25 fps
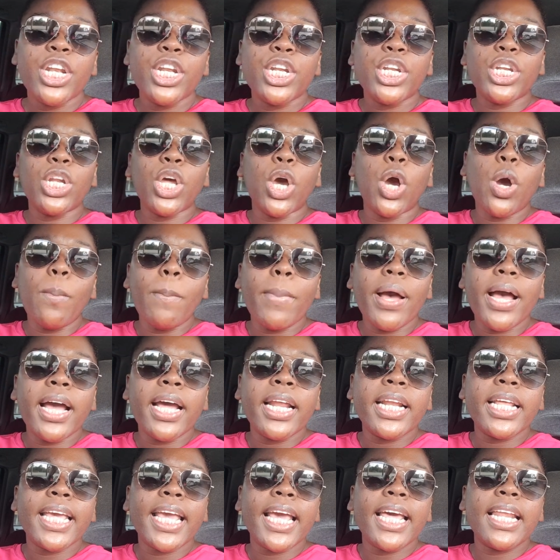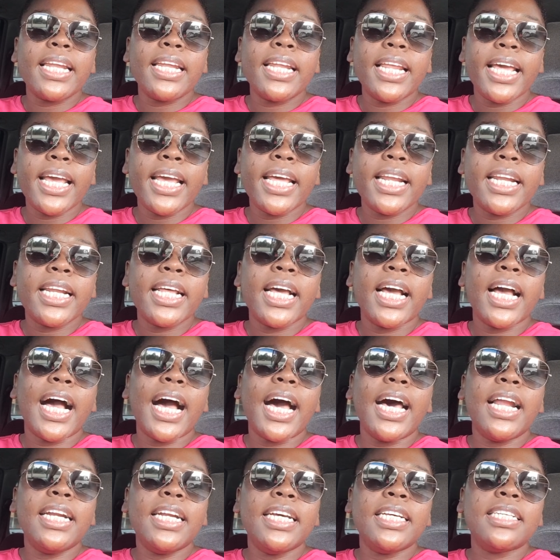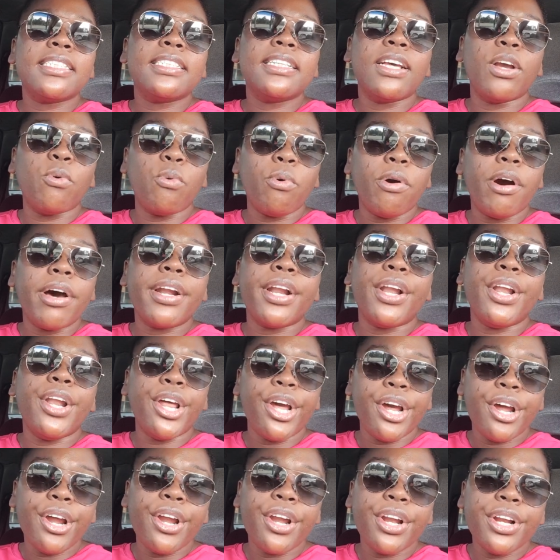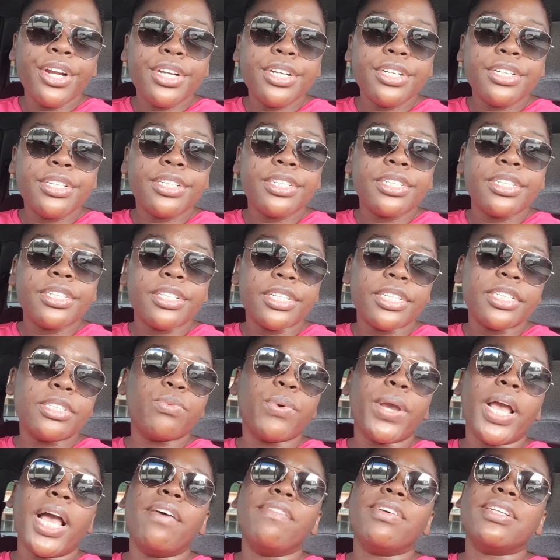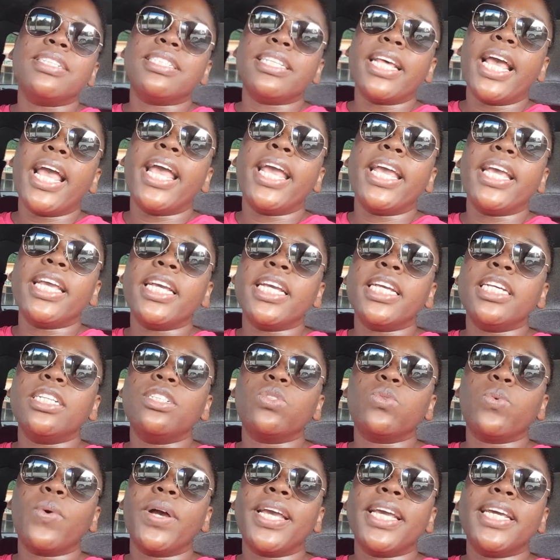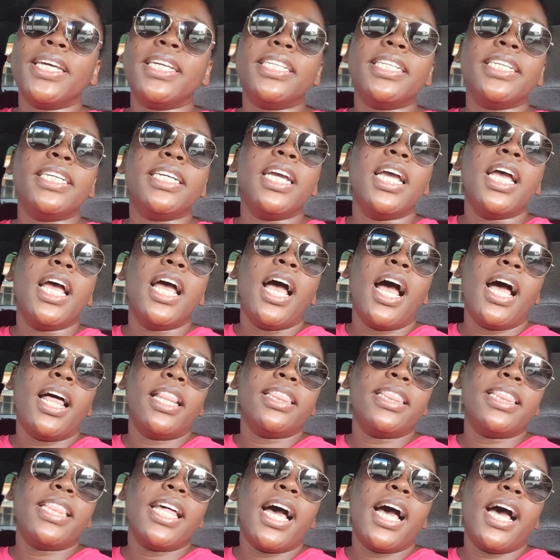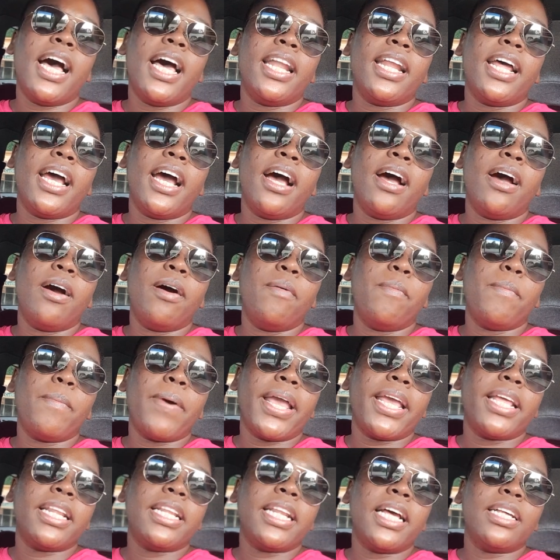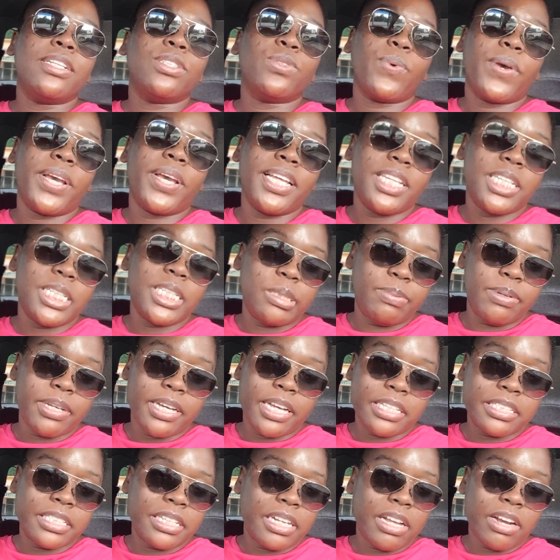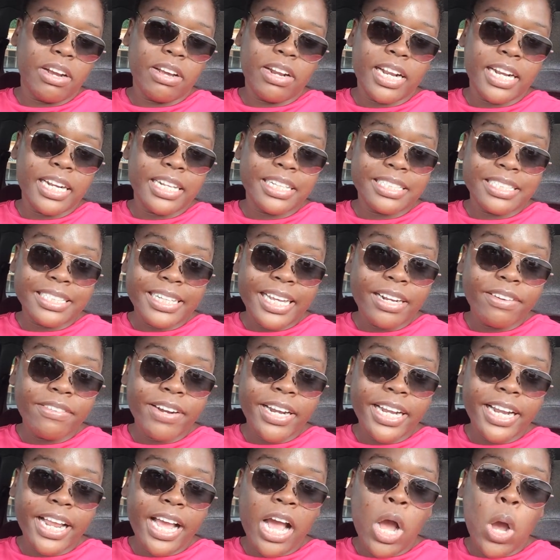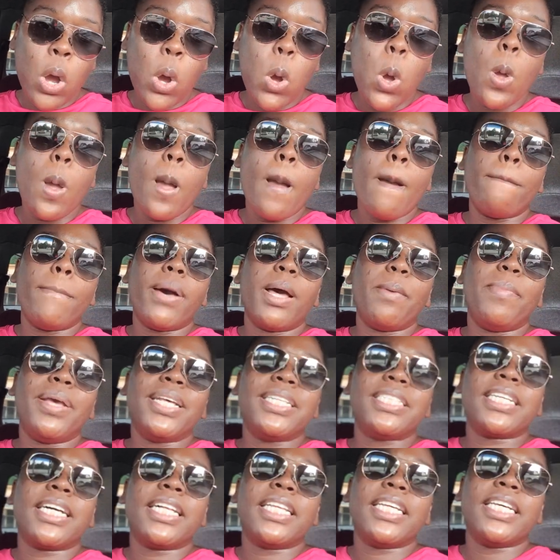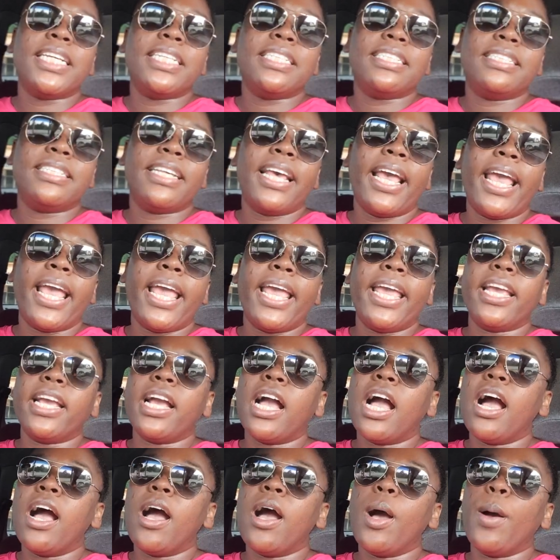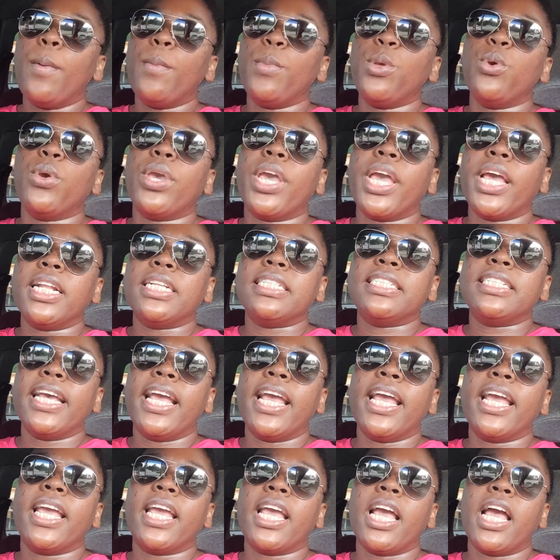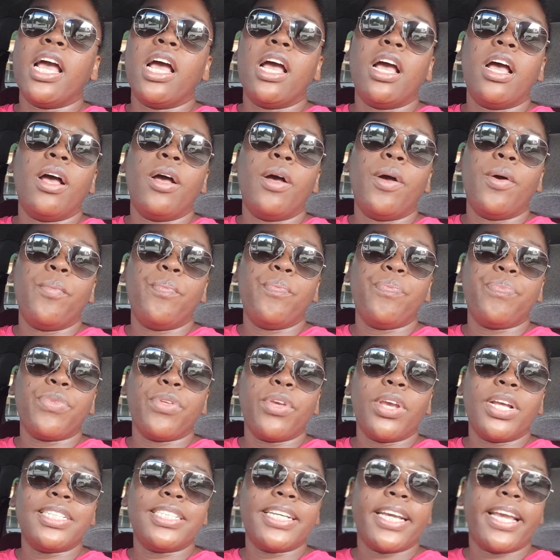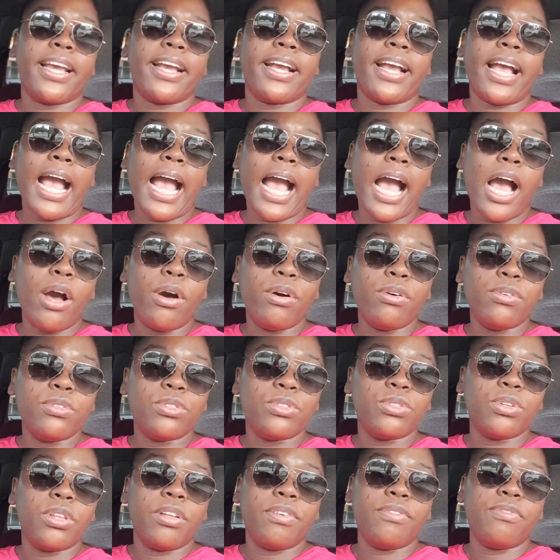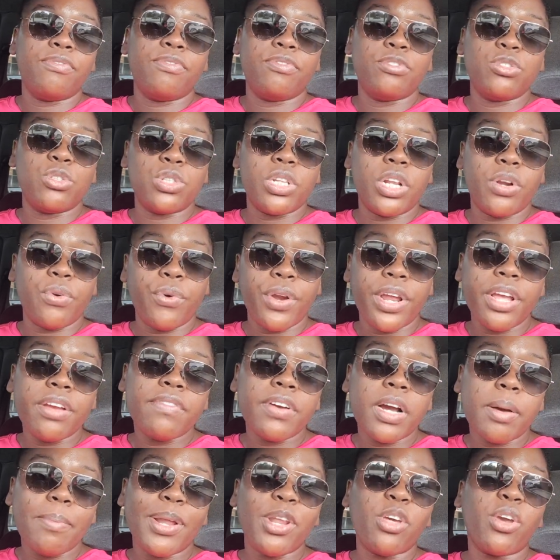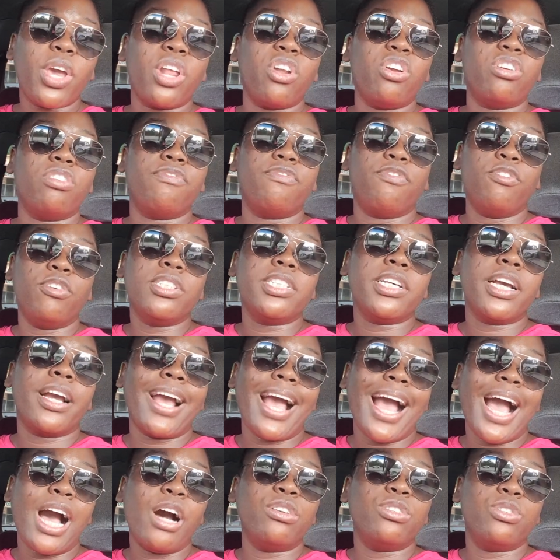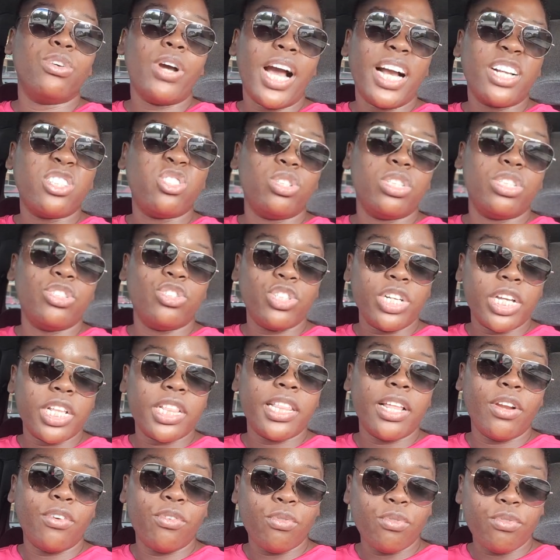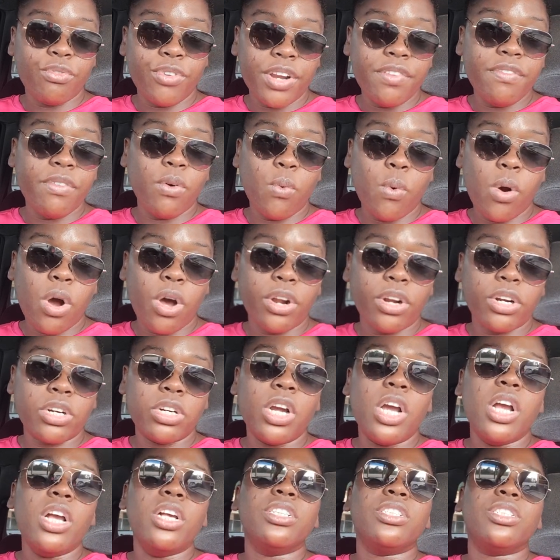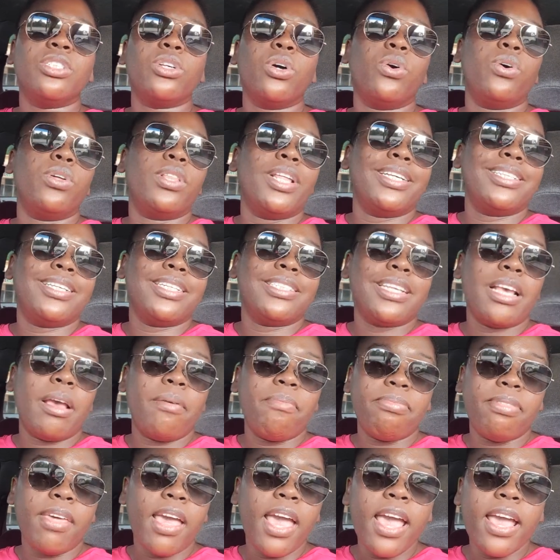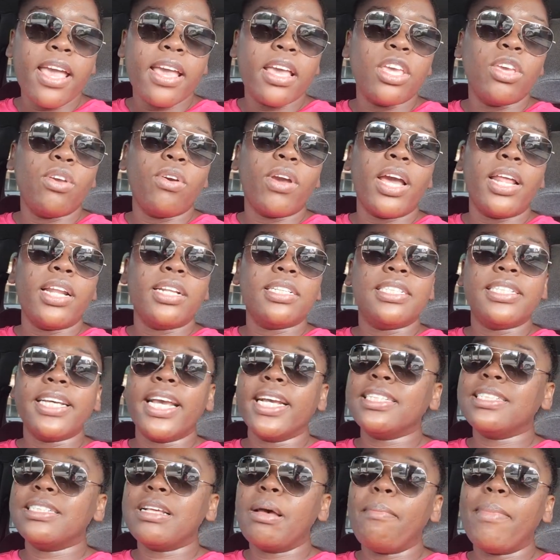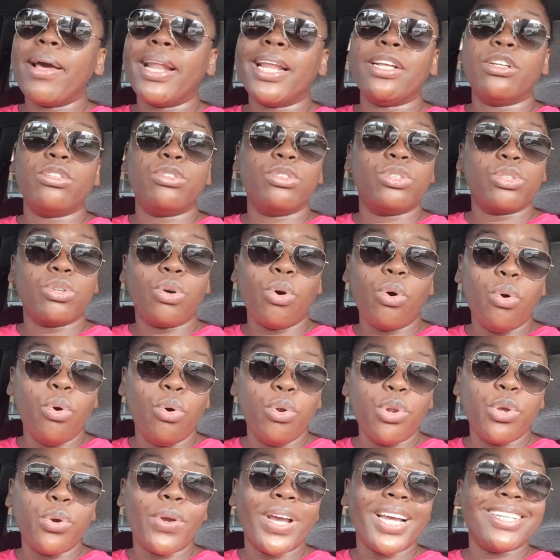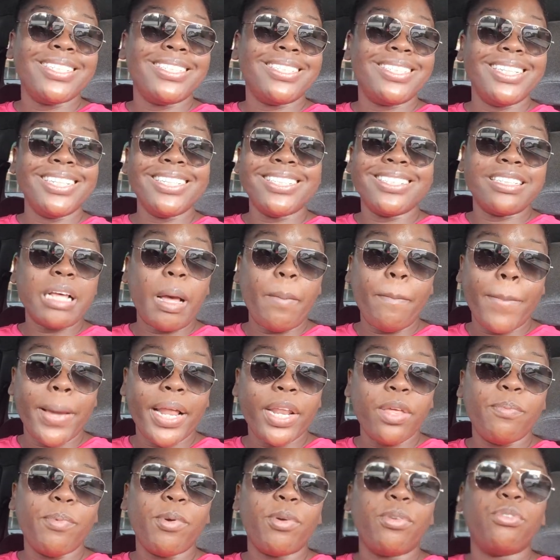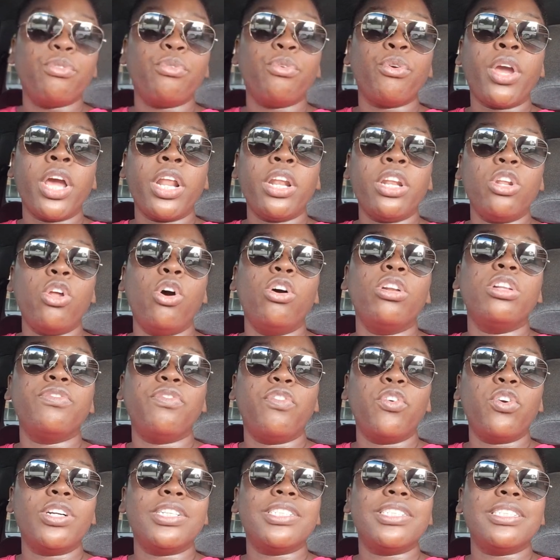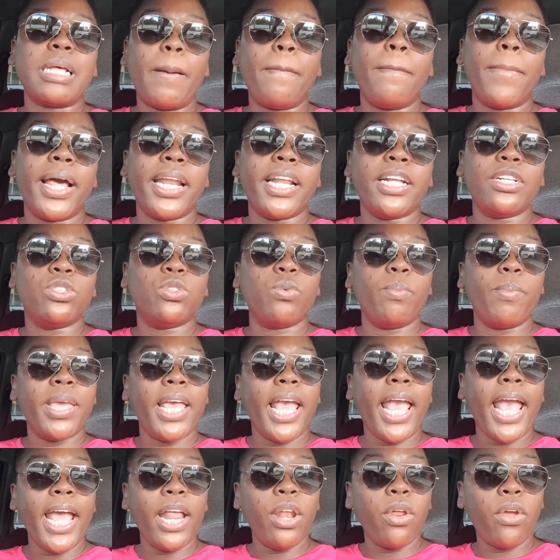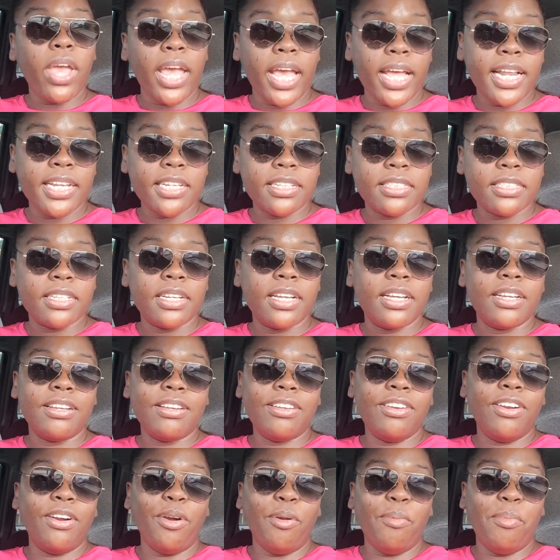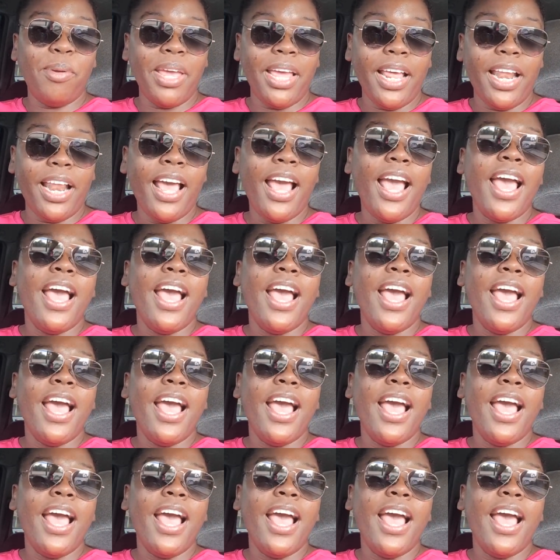No man can learn unless they want to learn. We have a saying in Swahili that my non-Swahili speakers are not gonna understand right now, but basically it's saying you can take a cow to the river, but you cannot force a cow to actually drink the river water. So that's the same thing. You can take somebody to school, you can teach somebody, but you cannot force somebody to be educated. You know what I mean?